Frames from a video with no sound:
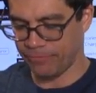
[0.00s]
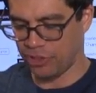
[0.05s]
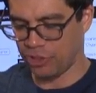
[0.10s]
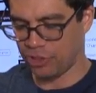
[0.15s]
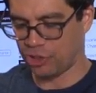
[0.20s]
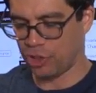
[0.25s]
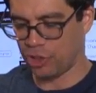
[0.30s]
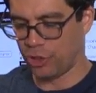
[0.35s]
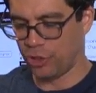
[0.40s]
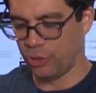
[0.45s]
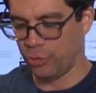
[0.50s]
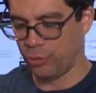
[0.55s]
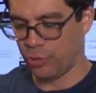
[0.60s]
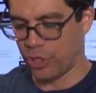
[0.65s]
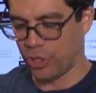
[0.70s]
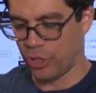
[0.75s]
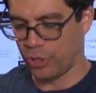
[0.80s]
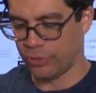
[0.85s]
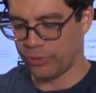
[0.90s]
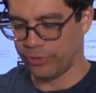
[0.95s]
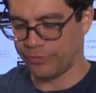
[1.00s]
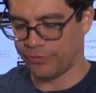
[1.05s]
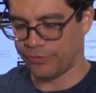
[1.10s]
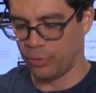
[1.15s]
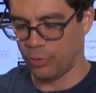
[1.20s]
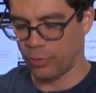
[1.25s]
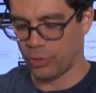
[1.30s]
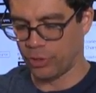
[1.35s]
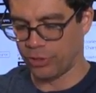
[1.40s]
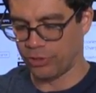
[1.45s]
just so you know, if
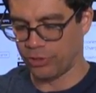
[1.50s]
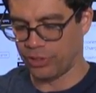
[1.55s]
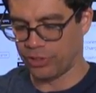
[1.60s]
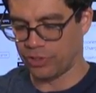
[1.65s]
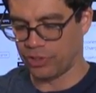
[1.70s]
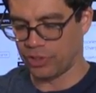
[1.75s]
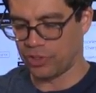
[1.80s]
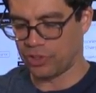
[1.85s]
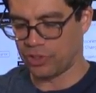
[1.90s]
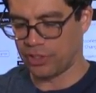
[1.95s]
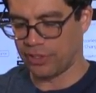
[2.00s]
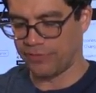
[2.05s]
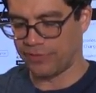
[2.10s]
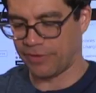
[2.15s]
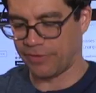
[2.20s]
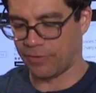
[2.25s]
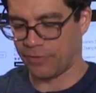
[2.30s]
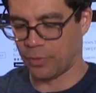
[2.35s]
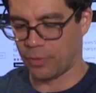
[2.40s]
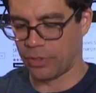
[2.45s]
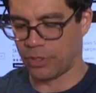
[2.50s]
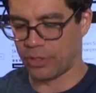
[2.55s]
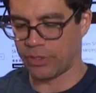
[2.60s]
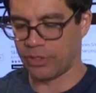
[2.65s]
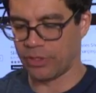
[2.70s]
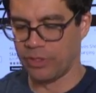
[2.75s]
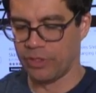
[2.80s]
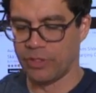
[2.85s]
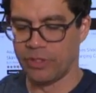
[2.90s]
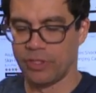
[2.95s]
you wonder, does this stuff ever
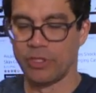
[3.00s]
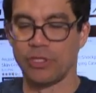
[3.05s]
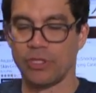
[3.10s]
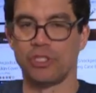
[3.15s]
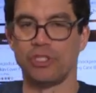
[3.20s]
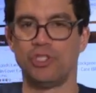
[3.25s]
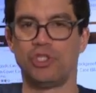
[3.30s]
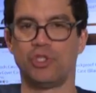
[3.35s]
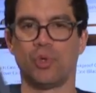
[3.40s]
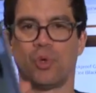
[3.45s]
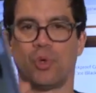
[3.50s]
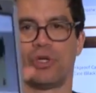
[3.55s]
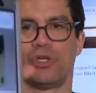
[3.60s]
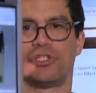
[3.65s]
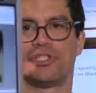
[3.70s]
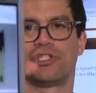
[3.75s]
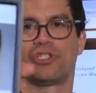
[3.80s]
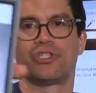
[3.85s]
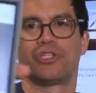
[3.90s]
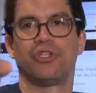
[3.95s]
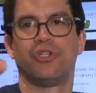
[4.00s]
work? George